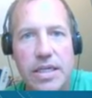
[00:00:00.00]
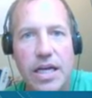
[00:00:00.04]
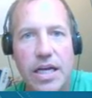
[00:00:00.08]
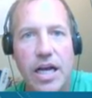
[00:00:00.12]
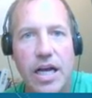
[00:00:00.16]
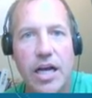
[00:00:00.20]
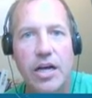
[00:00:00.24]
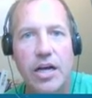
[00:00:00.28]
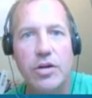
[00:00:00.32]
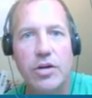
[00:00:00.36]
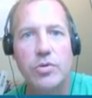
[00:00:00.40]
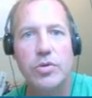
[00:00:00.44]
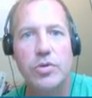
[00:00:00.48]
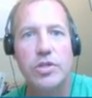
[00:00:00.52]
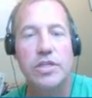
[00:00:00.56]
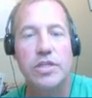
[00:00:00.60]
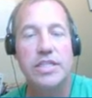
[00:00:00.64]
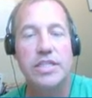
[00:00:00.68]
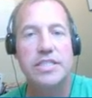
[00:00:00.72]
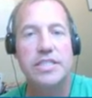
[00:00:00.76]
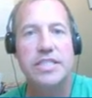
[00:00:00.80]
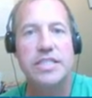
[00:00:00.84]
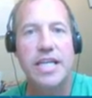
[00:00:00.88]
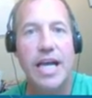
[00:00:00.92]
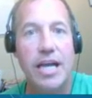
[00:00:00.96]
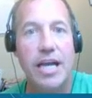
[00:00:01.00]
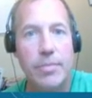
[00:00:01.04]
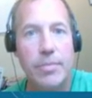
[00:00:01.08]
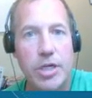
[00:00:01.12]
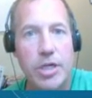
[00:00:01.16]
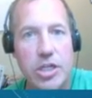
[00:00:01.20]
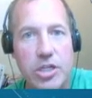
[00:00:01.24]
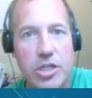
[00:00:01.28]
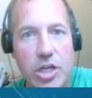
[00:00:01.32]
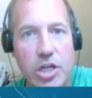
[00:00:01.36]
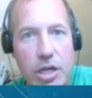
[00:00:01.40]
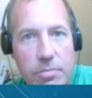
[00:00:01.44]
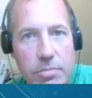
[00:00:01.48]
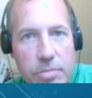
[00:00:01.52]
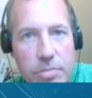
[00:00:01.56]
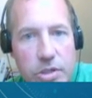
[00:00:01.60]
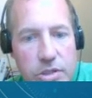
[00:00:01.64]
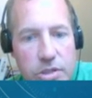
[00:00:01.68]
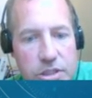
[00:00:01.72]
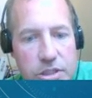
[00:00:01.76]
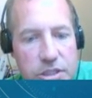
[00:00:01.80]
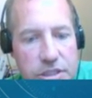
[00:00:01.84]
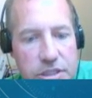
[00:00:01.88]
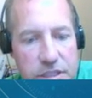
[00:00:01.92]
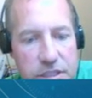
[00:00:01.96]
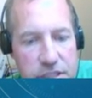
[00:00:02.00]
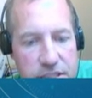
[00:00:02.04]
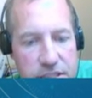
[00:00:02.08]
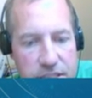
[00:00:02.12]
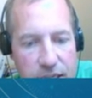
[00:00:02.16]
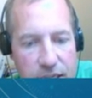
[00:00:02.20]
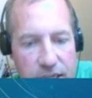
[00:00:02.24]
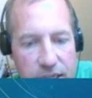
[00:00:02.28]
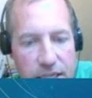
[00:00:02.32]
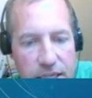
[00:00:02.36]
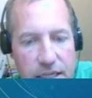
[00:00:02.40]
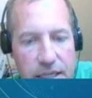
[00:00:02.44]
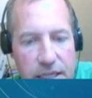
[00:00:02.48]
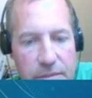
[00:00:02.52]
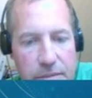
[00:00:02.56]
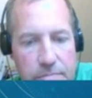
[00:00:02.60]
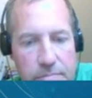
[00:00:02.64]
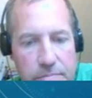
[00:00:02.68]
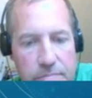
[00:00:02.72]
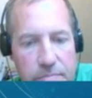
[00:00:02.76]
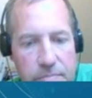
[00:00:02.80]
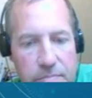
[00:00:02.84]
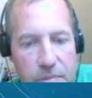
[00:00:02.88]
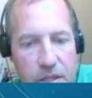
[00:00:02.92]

our atomic number's the same,